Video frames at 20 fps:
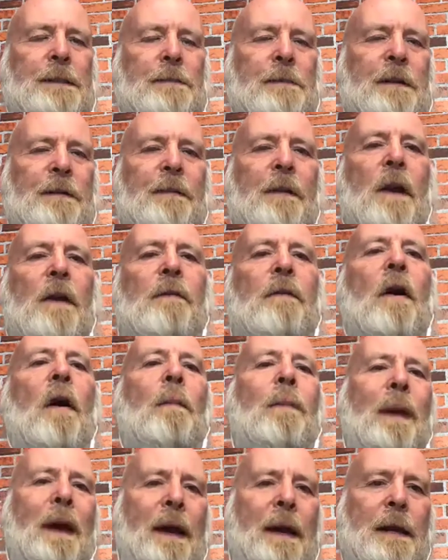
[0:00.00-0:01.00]
So if you've got
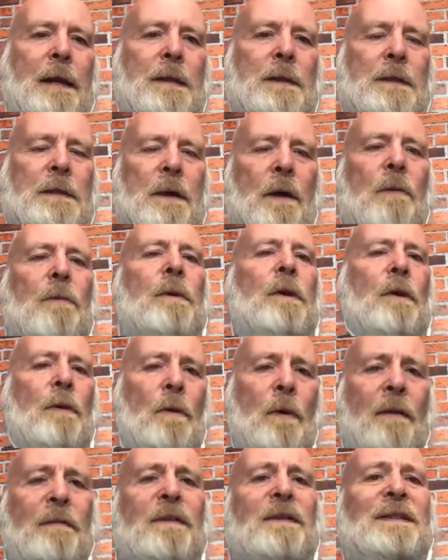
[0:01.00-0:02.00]
a planning consultant
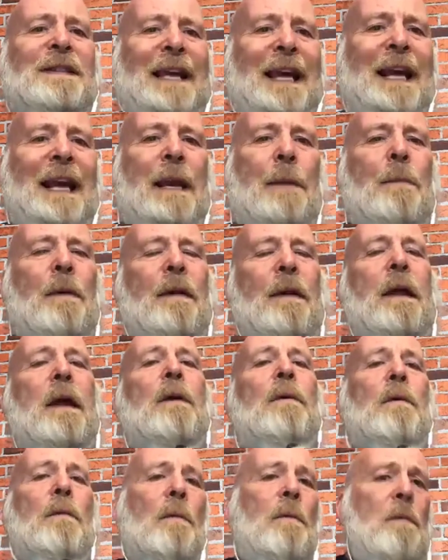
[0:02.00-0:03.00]
or whoever's dealing with
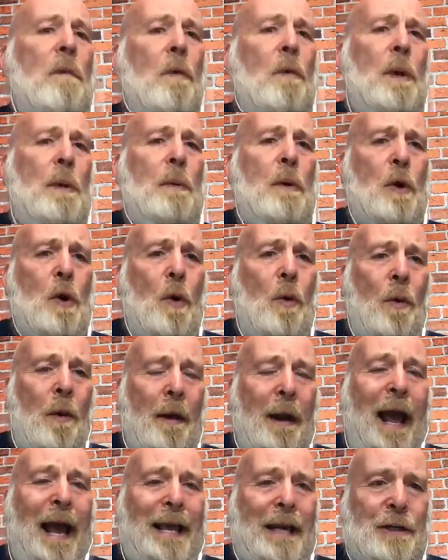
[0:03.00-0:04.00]
you, what we would call
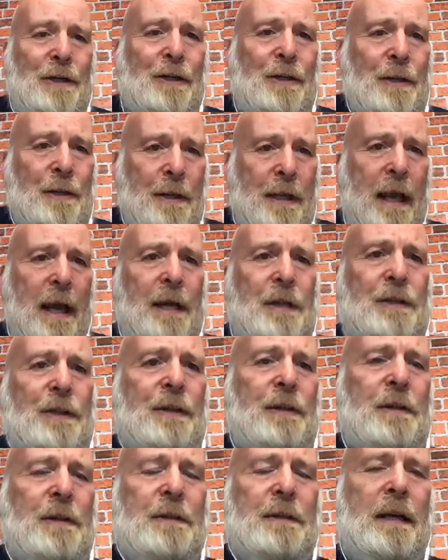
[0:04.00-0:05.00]
an agent, the
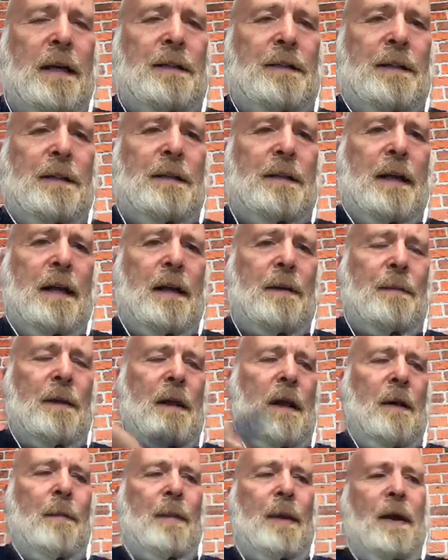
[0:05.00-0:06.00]
agent that's actually dealing with
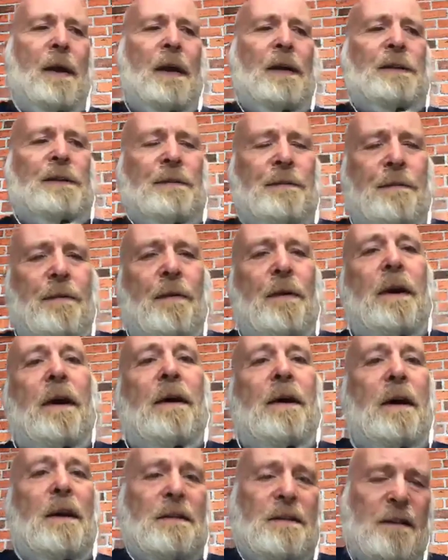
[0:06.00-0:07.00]
the application for you,
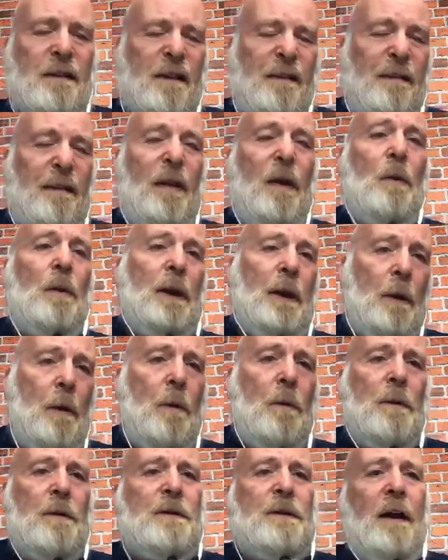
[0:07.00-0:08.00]
so they're filled in
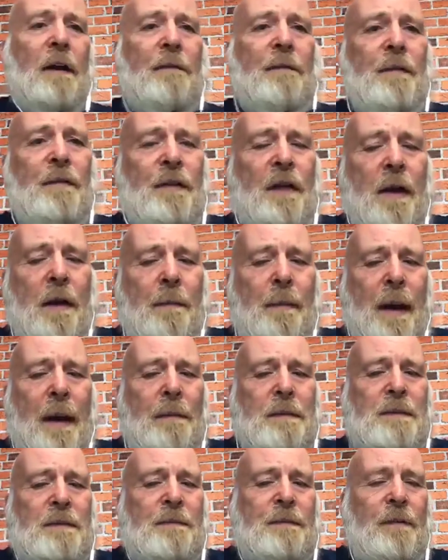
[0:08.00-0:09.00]
all the stuff that's going
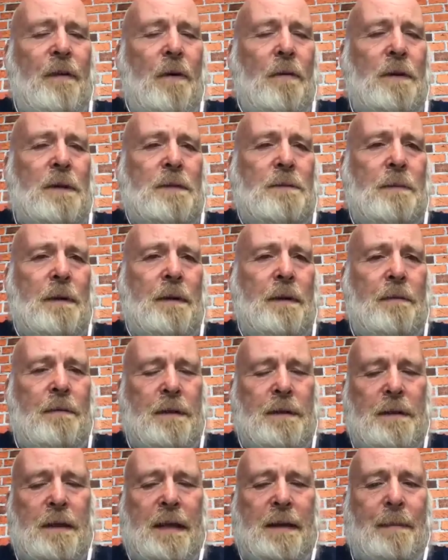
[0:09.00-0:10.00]
backwards and forwards when there
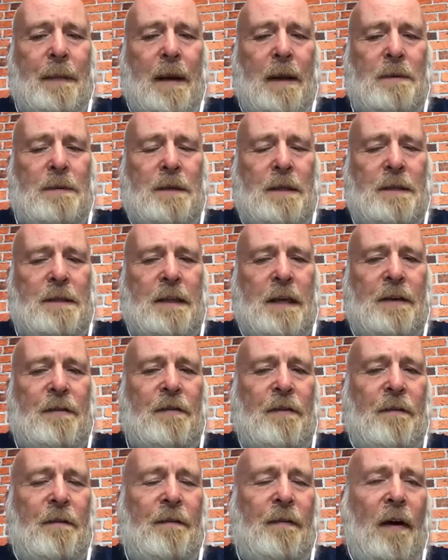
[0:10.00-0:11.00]
is emails,
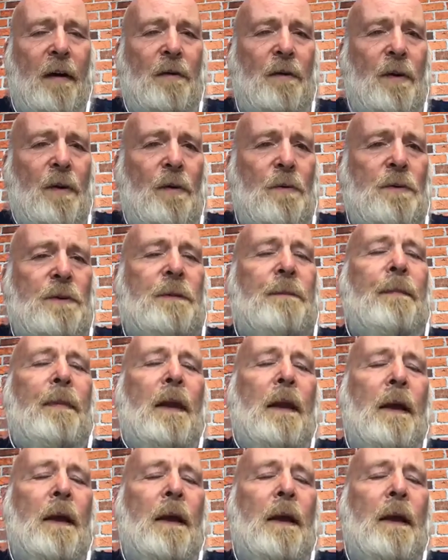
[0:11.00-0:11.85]
etc., and phone calls,